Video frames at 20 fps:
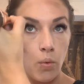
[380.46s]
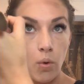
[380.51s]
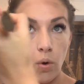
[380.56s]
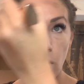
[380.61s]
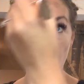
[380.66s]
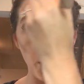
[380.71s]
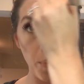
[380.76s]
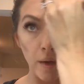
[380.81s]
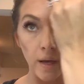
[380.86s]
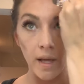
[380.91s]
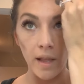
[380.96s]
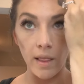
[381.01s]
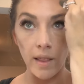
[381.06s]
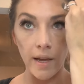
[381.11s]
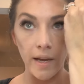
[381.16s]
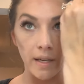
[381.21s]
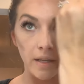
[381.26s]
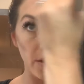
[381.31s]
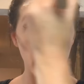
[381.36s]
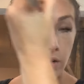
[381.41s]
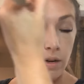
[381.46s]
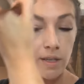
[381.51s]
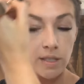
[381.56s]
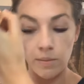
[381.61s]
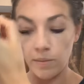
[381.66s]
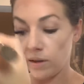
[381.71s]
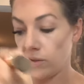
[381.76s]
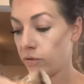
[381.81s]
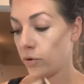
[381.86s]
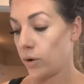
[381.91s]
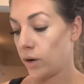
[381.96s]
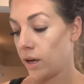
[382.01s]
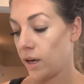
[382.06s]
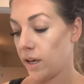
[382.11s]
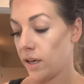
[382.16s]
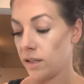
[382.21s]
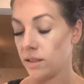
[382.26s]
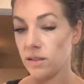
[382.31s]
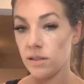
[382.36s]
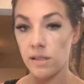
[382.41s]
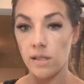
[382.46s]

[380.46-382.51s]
whoop, a line across my forehead.